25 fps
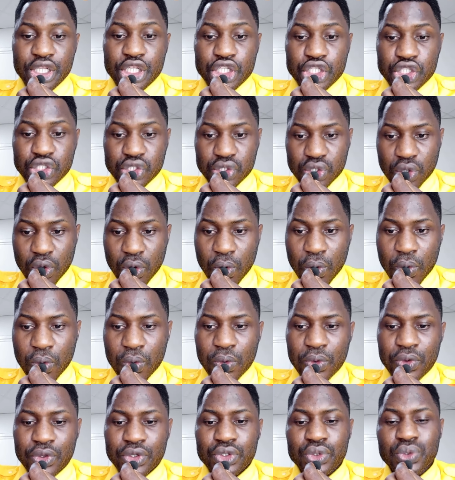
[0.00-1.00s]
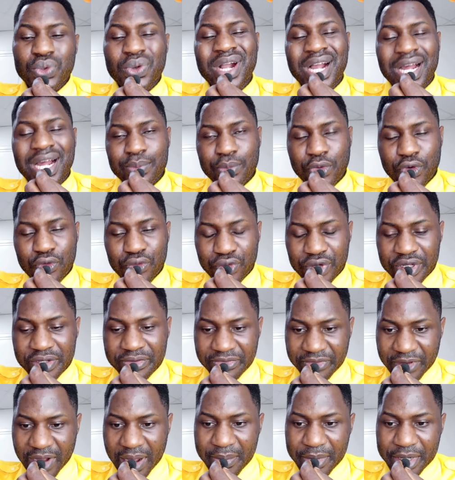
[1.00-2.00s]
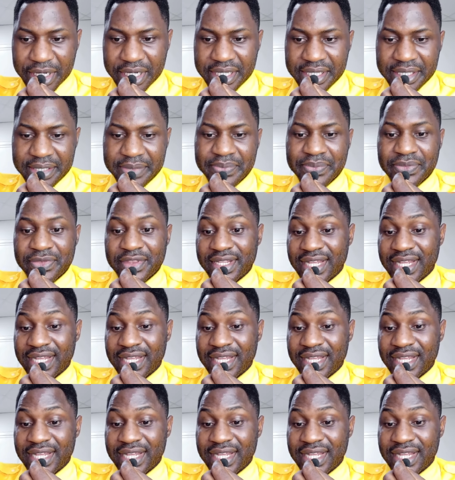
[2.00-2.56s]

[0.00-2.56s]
So, you move with family.